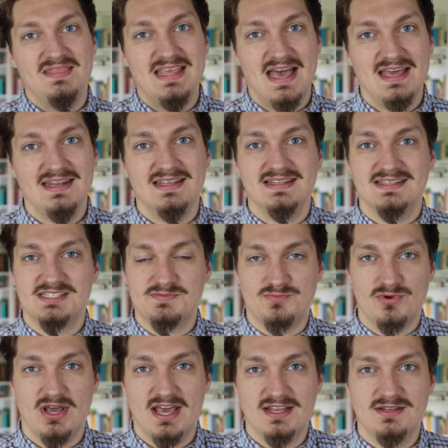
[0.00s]
Then the
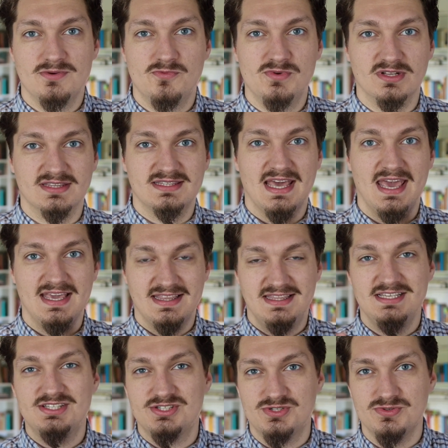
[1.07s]
spread will take
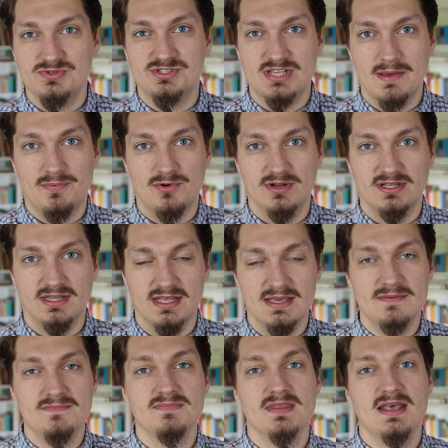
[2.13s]
these two
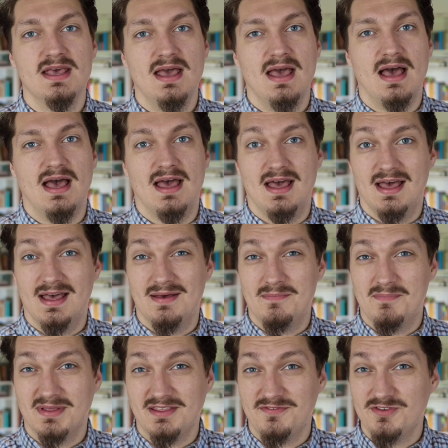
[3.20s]
separately,
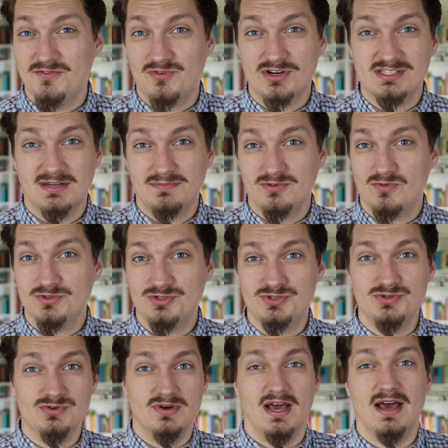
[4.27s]
but if you, for example, want
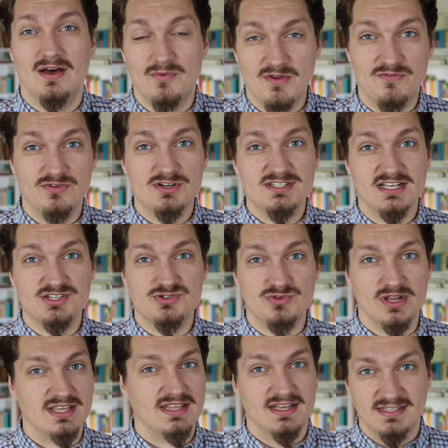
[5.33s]
to reverse that
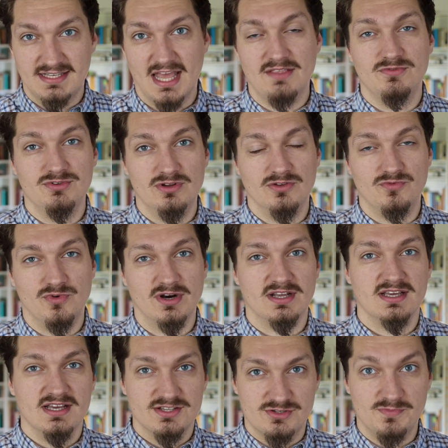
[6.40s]
string, that would not
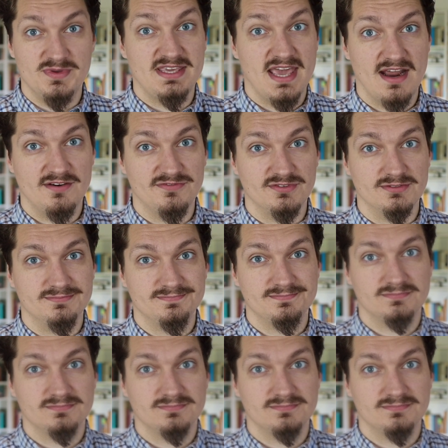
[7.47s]
work, so be careful.